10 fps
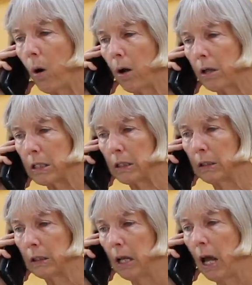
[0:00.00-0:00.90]
What?
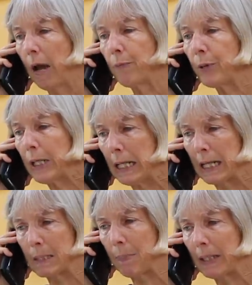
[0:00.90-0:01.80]
I'm
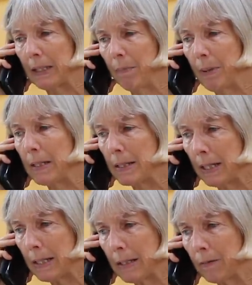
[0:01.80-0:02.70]
really expecting a big
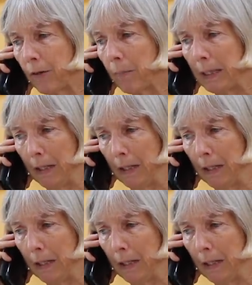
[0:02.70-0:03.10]
season from or